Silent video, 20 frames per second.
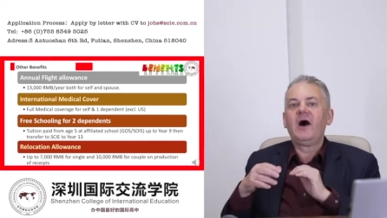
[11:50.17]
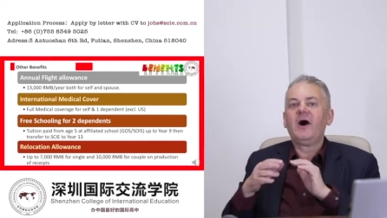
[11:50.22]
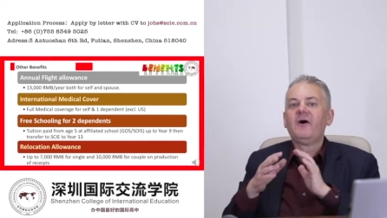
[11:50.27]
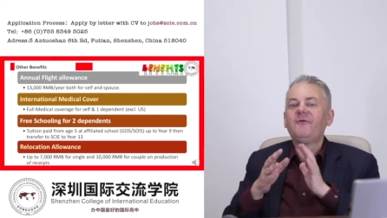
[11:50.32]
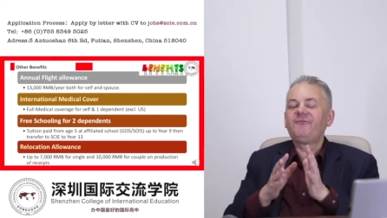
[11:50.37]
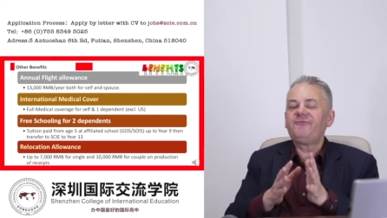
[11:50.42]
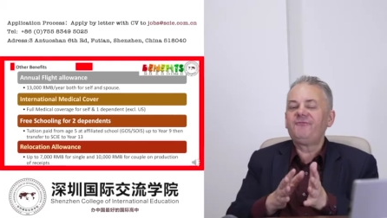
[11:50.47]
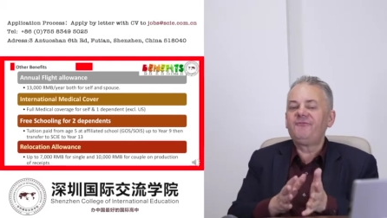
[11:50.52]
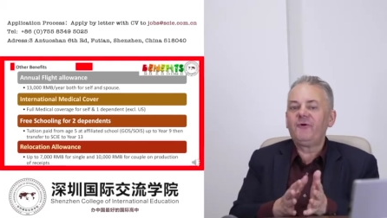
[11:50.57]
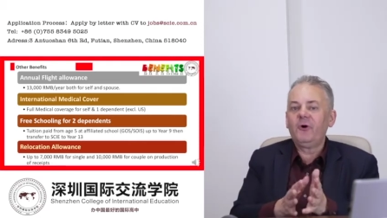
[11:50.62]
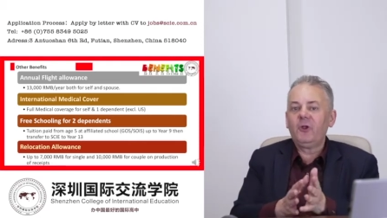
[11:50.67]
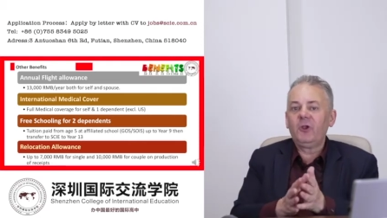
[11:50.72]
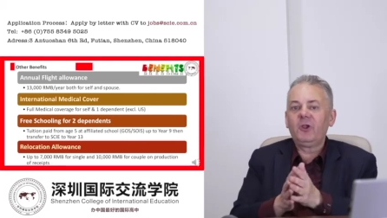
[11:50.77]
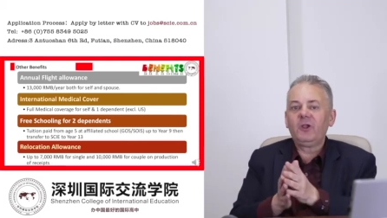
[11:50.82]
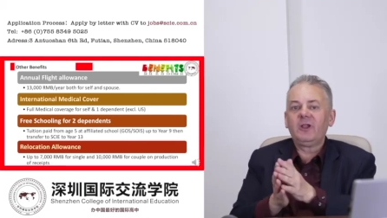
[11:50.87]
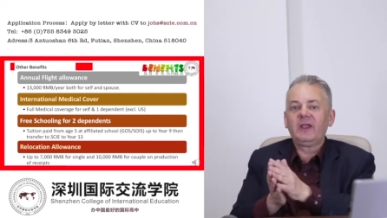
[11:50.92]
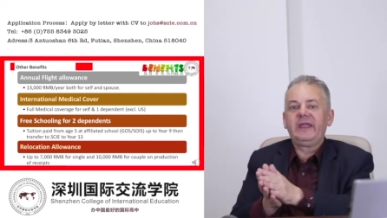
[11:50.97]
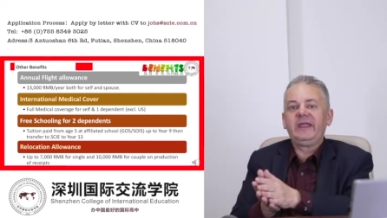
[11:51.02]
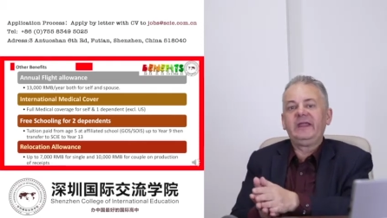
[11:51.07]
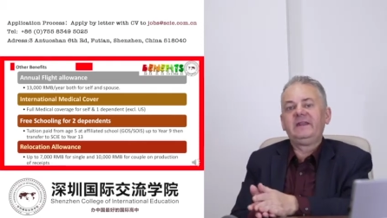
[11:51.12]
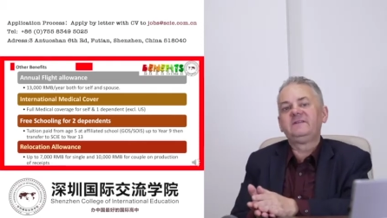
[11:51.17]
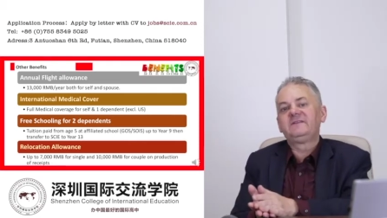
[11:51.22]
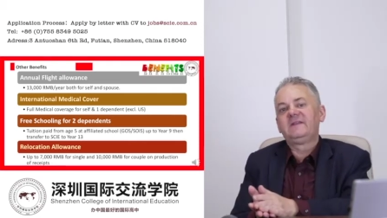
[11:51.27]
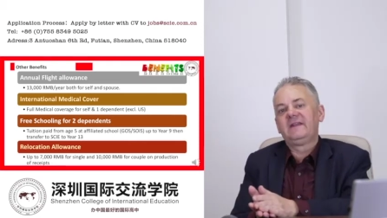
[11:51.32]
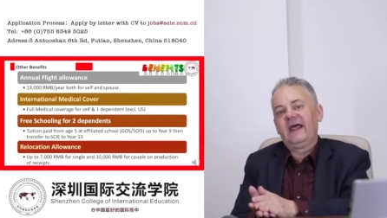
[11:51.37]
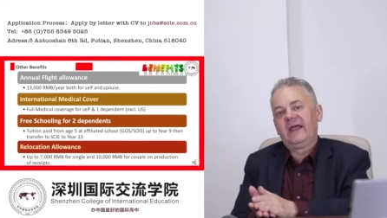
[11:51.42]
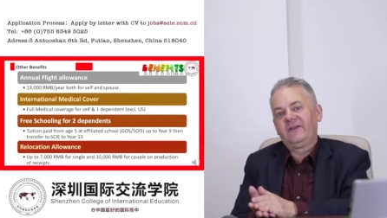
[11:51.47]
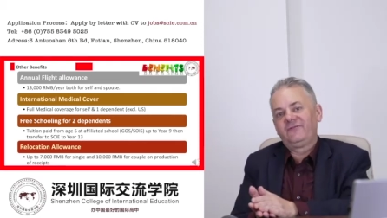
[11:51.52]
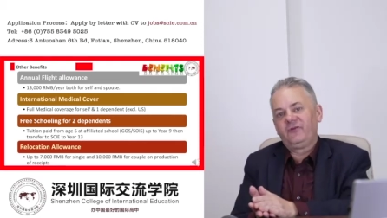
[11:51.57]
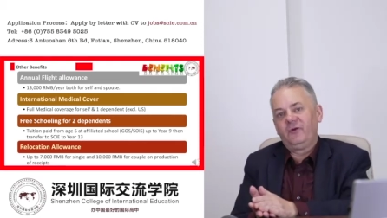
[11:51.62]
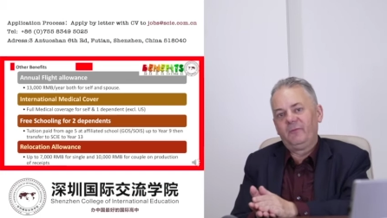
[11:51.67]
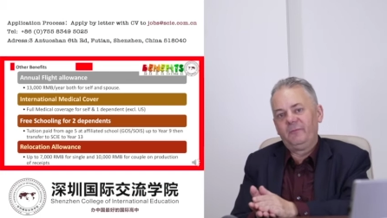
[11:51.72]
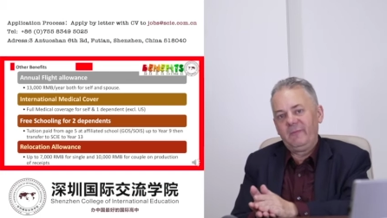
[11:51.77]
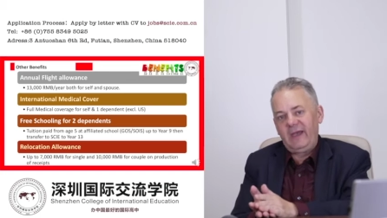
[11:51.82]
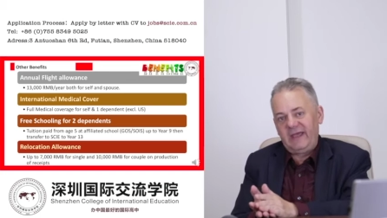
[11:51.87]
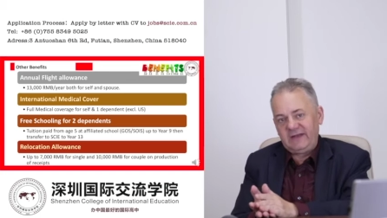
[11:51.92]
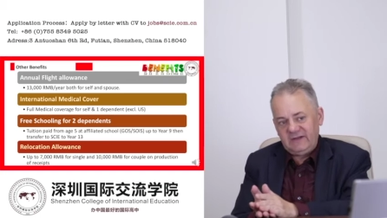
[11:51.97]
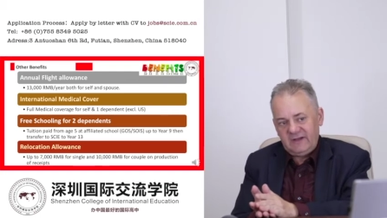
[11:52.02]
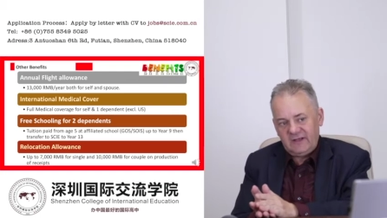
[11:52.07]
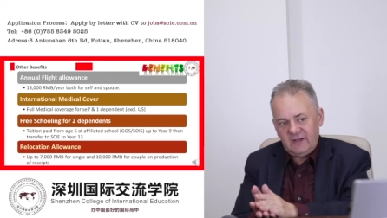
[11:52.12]
a full international
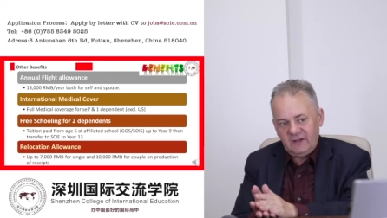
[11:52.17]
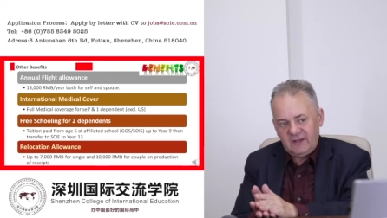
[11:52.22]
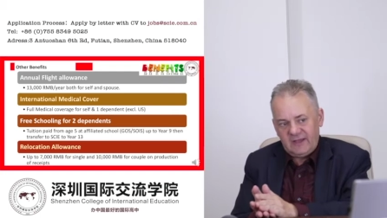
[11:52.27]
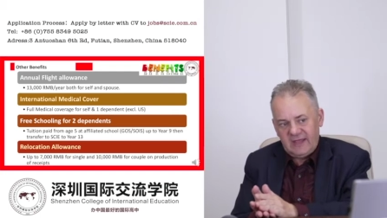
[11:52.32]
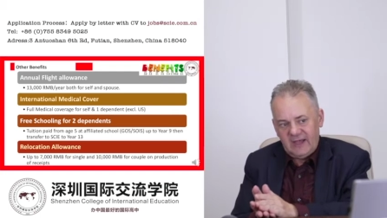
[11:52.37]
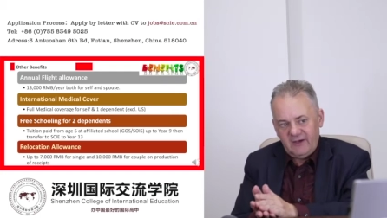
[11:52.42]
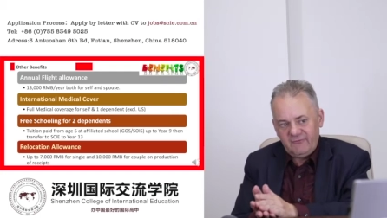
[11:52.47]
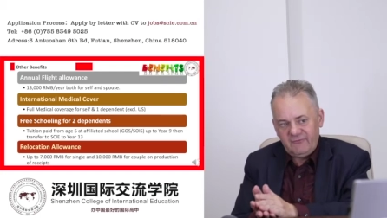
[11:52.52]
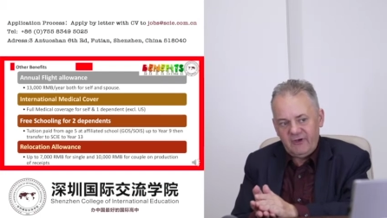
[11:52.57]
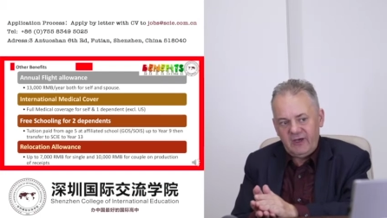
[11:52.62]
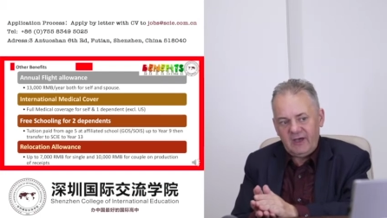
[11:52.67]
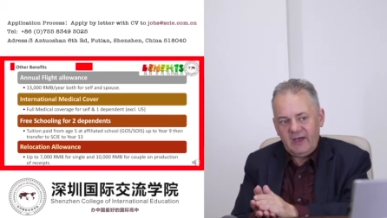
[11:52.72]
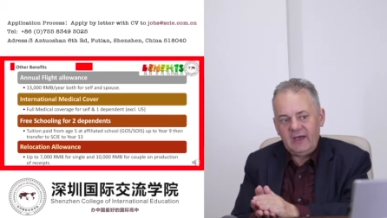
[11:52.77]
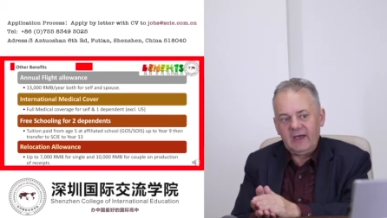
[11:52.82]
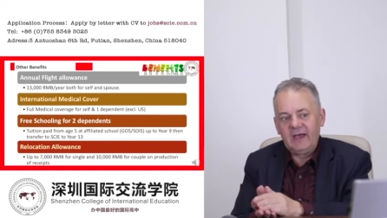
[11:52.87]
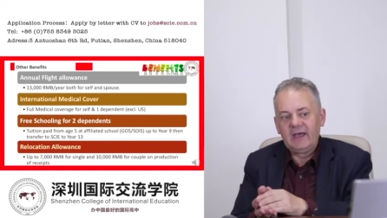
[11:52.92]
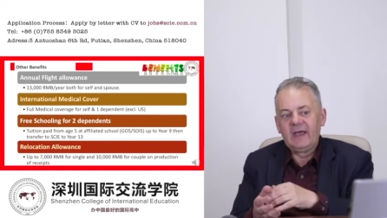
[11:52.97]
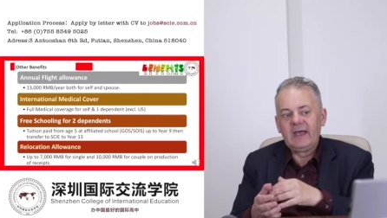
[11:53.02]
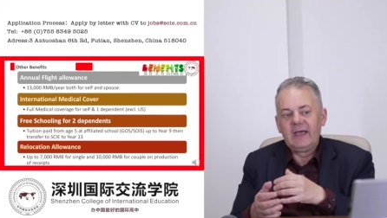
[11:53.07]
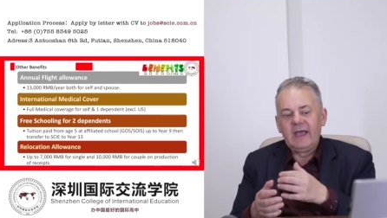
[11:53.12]
medical cover,